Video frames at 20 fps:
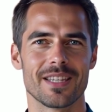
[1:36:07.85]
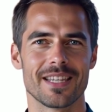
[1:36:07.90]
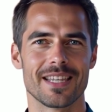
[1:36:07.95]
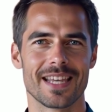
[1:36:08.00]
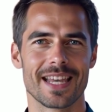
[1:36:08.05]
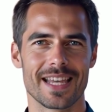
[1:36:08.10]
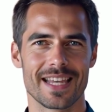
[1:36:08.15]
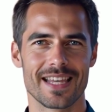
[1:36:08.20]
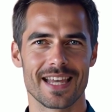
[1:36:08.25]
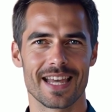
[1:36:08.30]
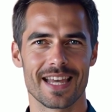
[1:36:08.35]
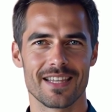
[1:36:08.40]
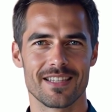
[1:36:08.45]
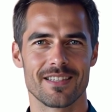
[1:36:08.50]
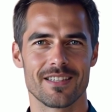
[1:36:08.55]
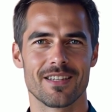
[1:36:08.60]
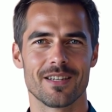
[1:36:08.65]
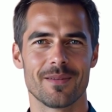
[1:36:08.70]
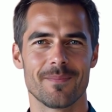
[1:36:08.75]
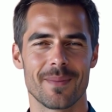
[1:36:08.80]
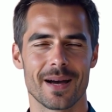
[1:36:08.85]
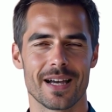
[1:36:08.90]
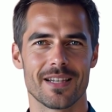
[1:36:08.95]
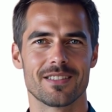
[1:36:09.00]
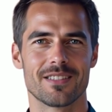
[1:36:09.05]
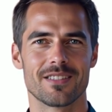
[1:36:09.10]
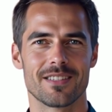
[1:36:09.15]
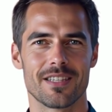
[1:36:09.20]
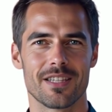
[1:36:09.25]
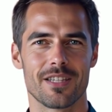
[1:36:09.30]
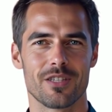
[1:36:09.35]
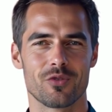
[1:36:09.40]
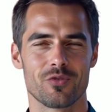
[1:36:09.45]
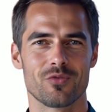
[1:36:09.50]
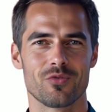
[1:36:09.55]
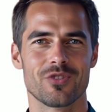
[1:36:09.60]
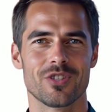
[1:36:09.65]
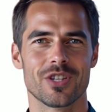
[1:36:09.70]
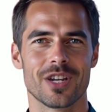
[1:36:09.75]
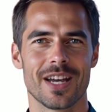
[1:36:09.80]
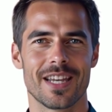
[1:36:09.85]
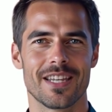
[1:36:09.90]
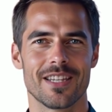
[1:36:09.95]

with the innate capacity to